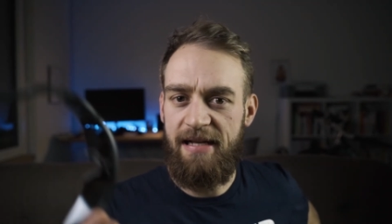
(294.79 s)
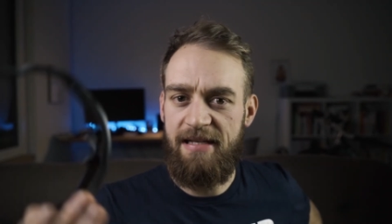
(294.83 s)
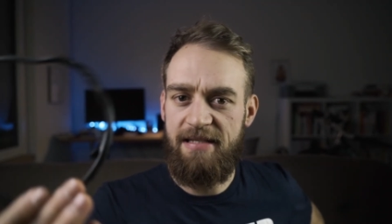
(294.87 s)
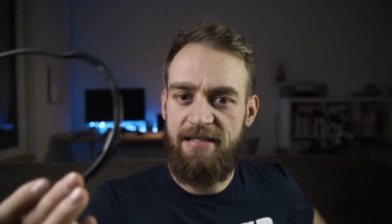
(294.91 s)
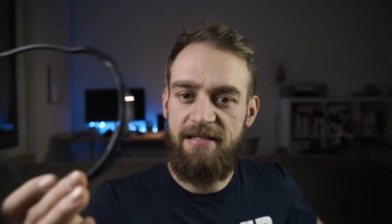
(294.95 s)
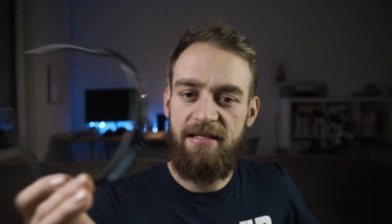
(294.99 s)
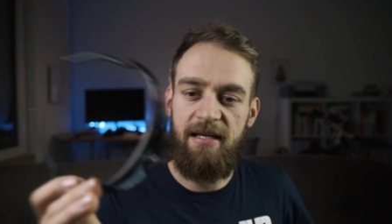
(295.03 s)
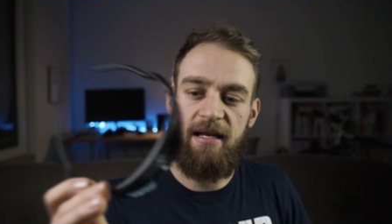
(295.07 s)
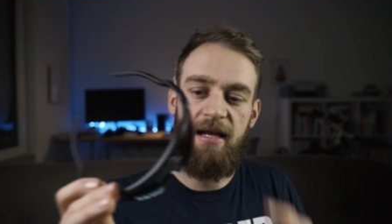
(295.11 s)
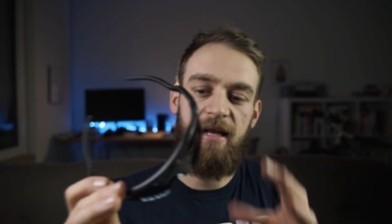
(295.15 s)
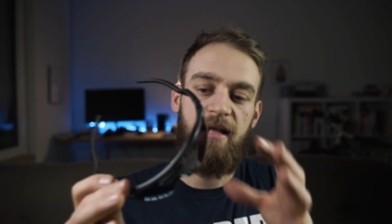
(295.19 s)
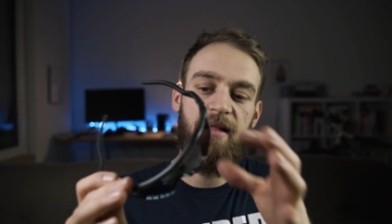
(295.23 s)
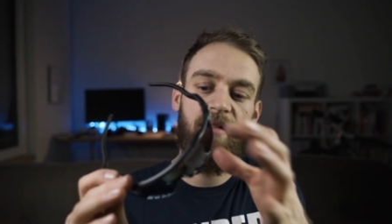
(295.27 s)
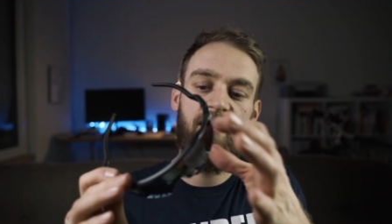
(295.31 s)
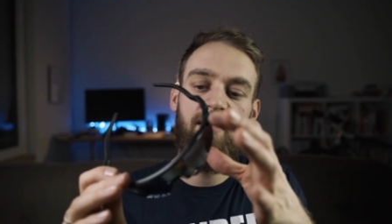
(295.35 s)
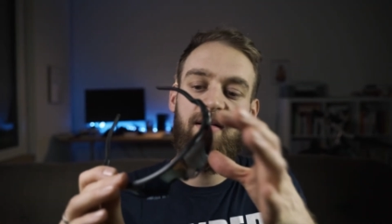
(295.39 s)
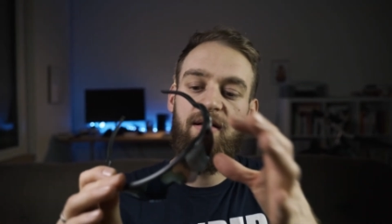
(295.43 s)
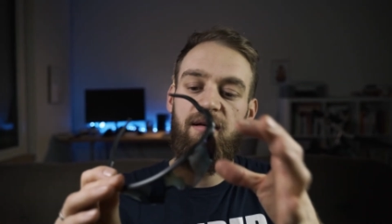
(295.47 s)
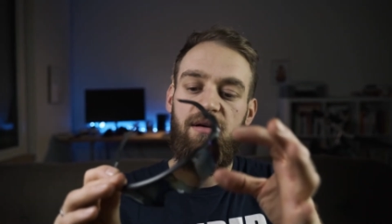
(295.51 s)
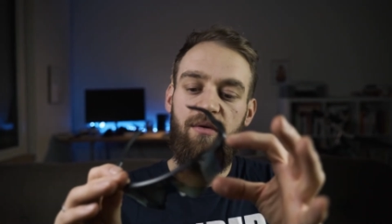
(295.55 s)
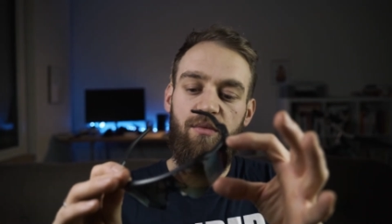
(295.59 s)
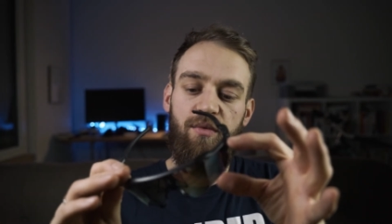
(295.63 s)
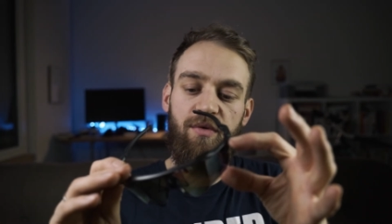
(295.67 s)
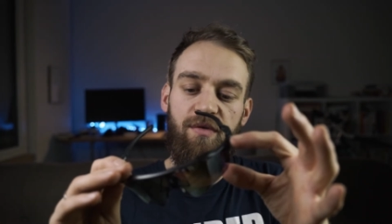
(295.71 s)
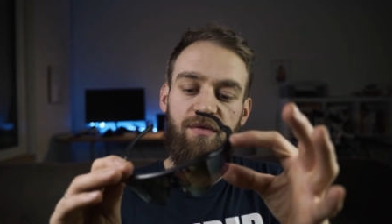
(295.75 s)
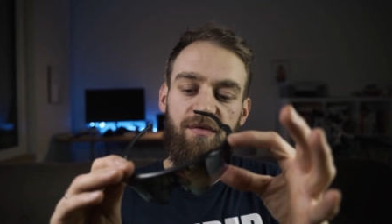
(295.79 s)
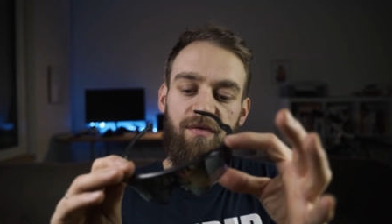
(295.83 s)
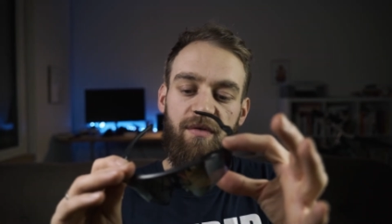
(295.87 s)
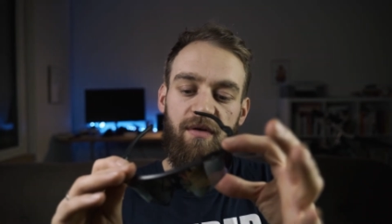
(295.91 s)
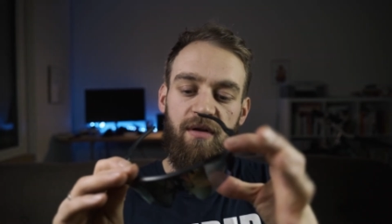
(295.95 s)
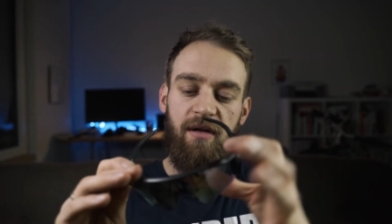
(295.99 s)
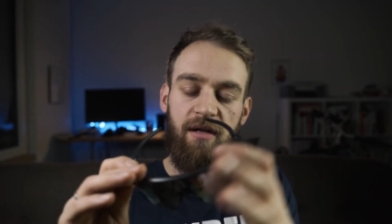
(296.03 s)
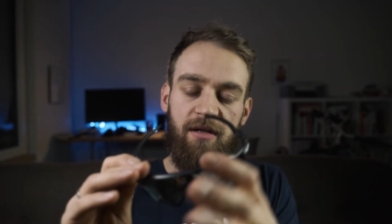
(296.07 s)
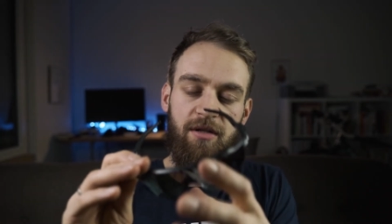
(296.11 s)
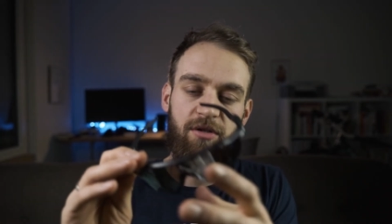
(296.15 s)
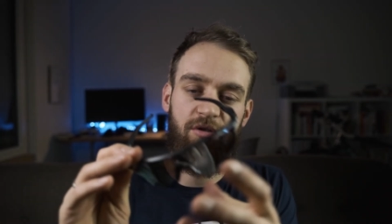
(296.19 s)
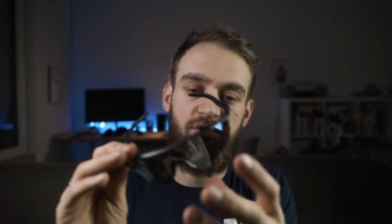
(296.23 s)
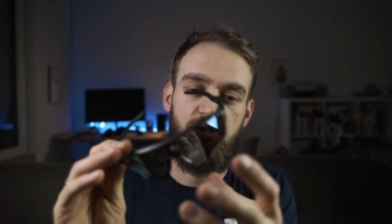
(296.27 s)
XL with
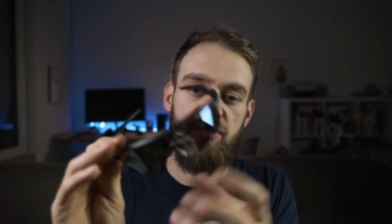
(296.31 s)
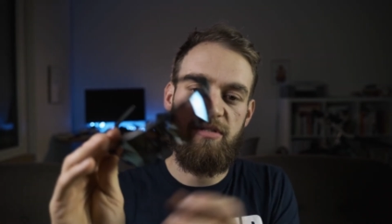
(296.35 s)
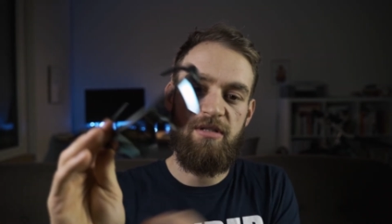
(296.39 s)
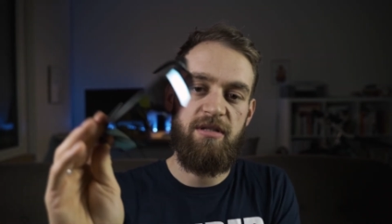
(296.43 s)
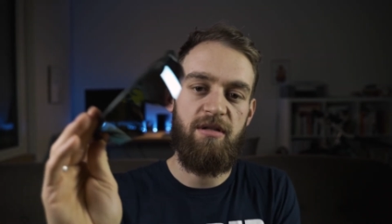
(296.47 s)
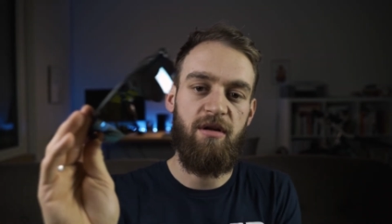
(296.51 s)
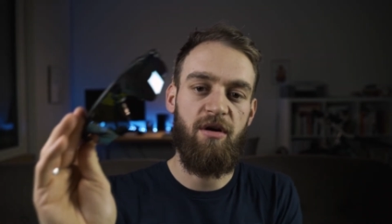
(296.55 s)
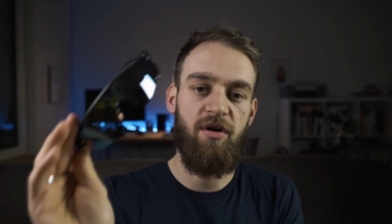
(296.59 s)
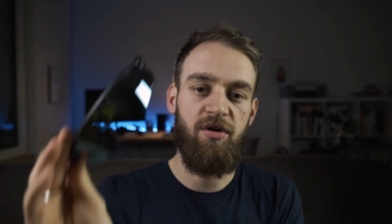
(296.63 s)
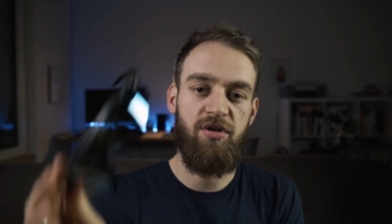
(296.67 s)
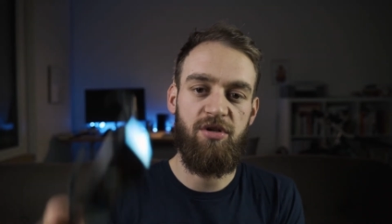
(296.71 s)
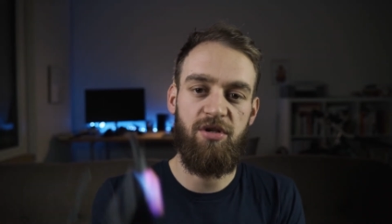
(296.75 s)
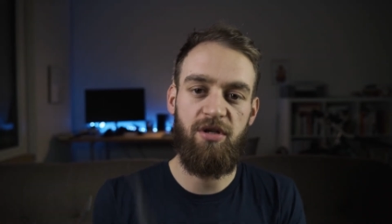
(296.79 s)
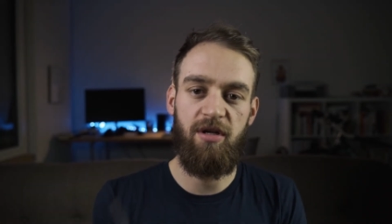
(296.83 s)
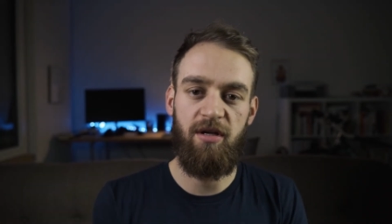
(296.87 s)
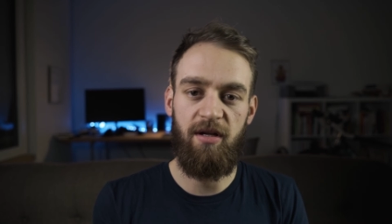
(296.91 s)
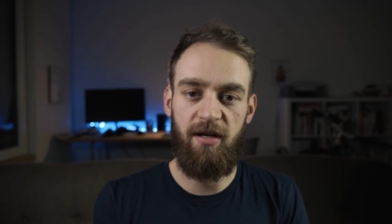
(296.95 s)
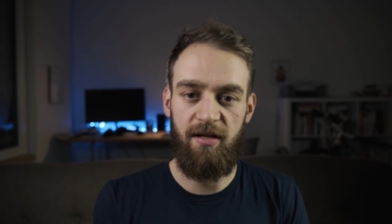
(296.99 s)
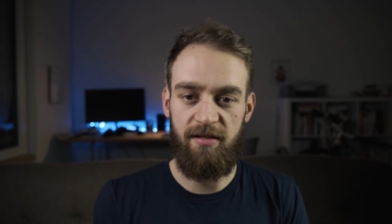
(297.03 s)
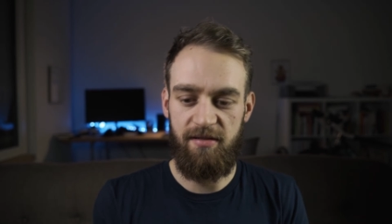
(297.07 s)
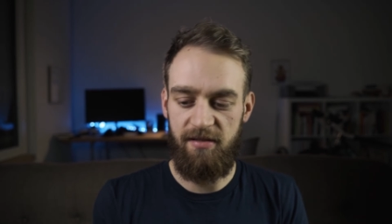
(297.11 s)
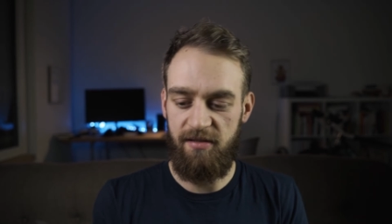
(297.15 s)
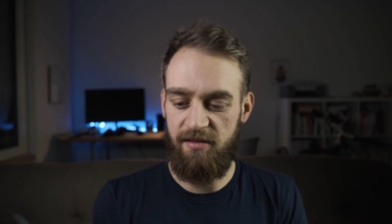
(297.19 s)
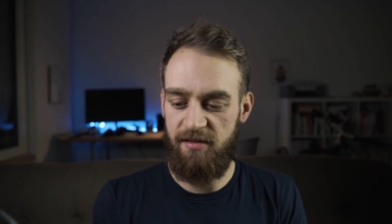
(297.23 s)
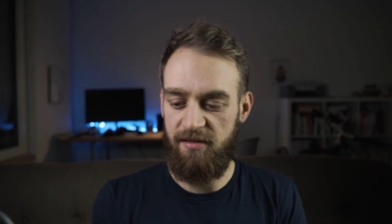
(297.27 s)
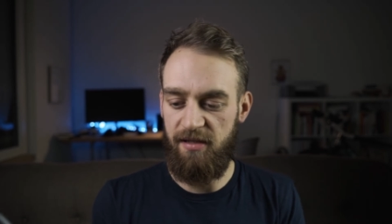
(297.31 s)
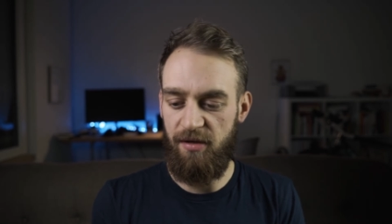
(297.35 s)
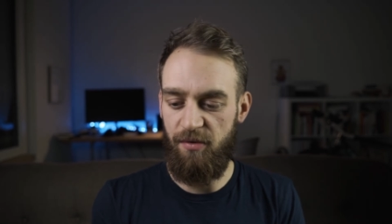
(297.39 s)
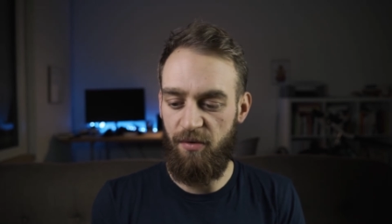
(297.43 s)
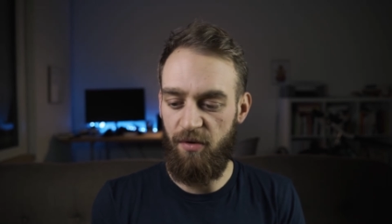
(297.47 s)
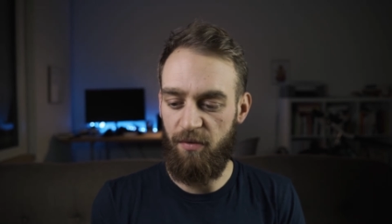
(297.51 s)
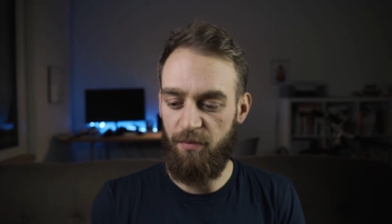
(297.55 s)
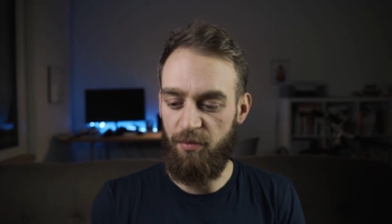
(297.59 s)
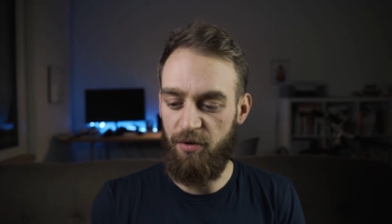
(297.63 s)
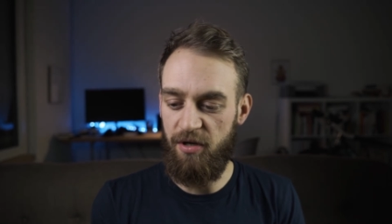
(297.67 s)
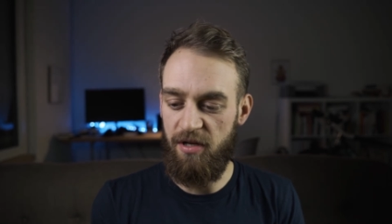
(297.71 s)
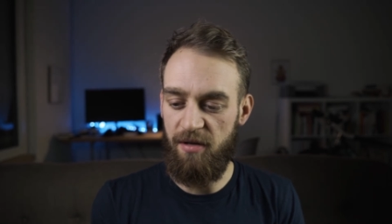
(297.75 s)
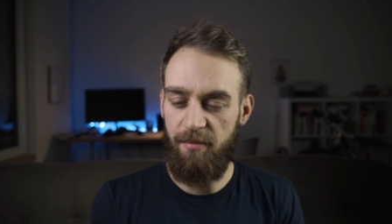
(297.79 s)
like just larger glasses. They
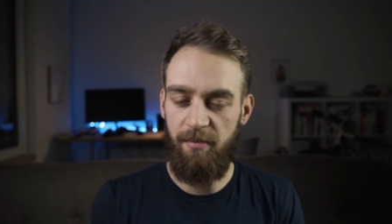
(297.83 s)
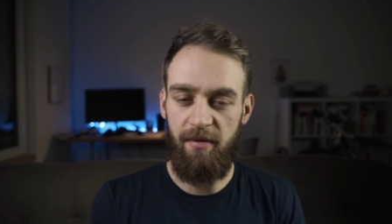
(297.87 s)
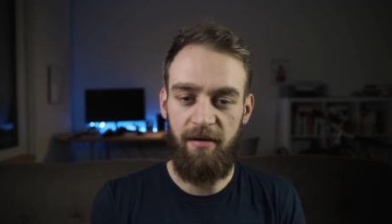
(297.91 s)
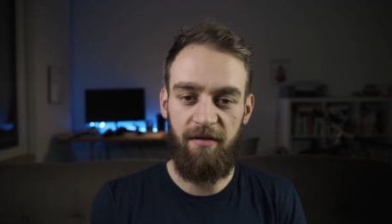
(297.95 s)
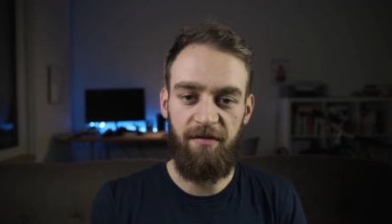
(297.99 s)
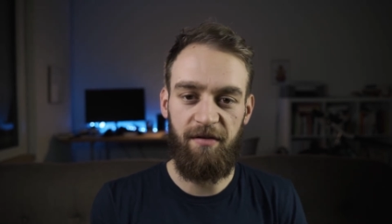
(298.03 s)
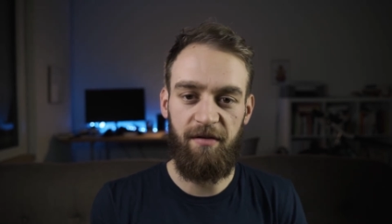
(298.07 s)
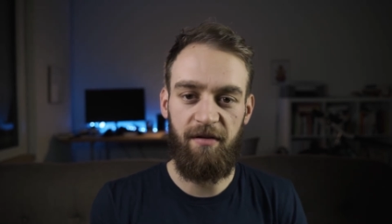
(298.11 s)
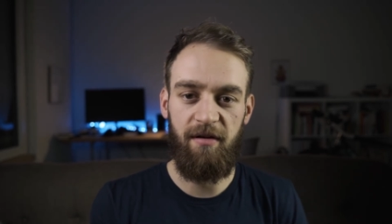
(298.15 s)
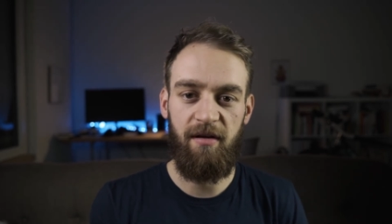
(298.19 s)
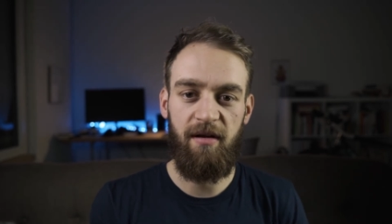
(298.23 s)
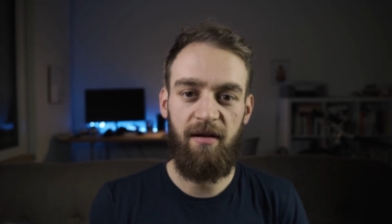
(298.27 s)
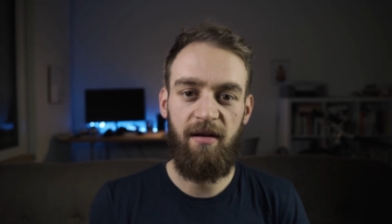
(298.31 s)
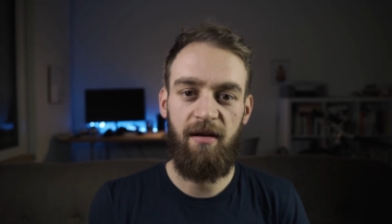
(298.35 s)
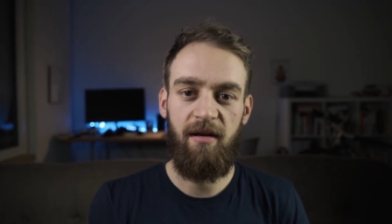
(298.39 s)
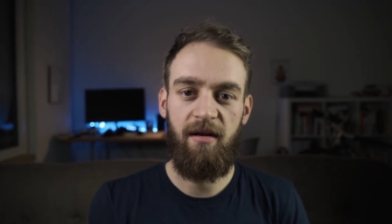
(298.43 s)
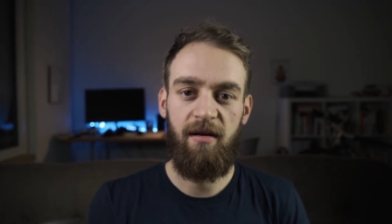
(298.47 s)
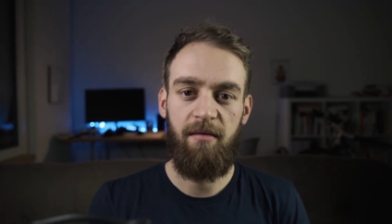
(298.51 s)
were pretty amazing.